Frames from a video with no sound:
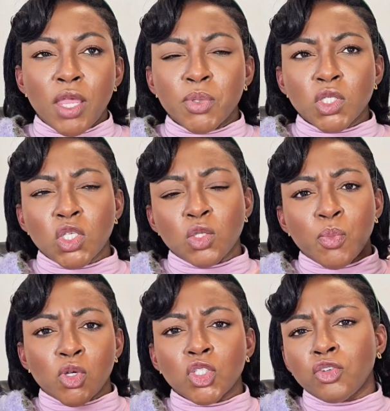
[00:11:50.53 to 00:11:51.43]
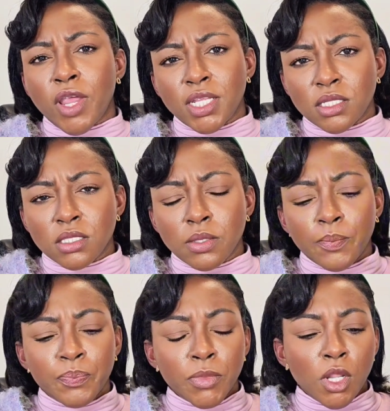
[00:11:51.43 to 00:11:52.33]
to spot trends
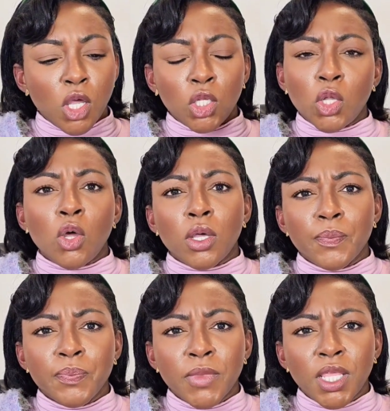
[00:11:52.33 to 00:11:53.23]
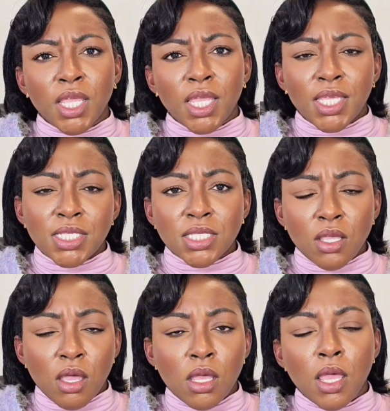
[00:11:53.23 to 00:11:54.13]
a lot
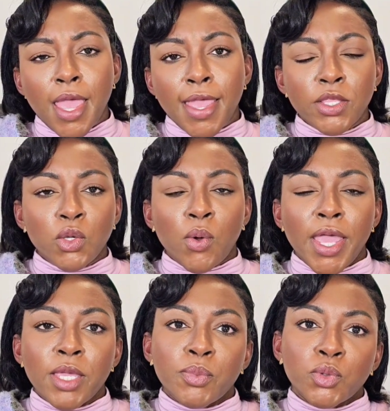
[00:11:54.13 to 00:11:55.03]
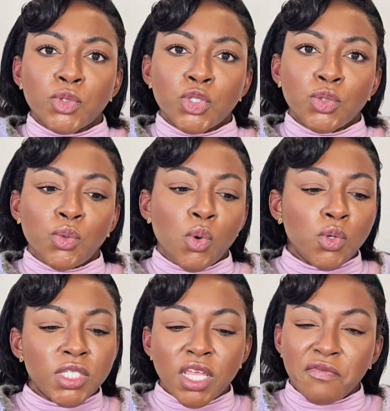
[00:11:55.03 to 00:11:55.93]
easier, and you're able to
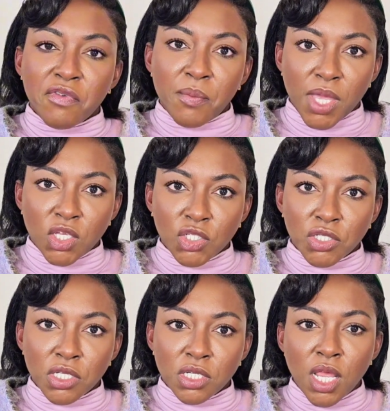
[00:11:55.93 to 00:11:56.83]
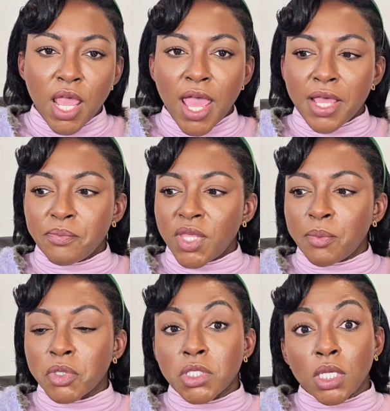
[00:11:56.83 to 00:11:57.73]
audit information and be
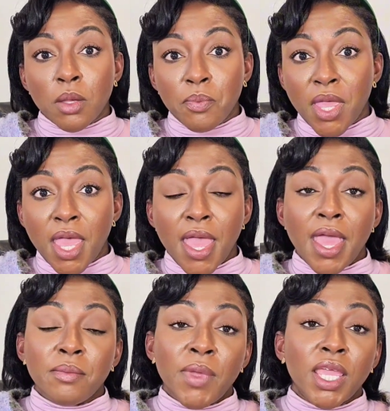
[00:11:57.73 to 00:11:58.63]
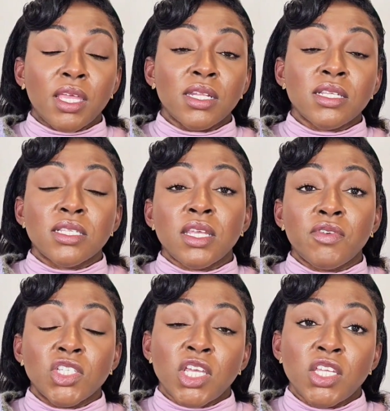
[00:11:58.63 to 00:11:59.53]
able to compare and make
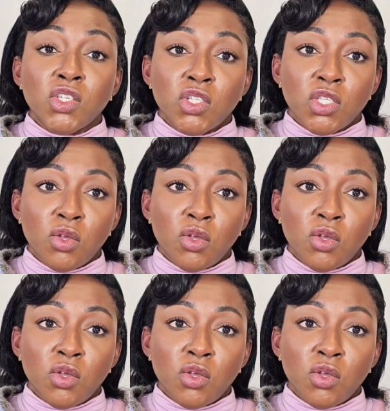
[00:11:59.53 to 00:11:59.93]
necessary changes to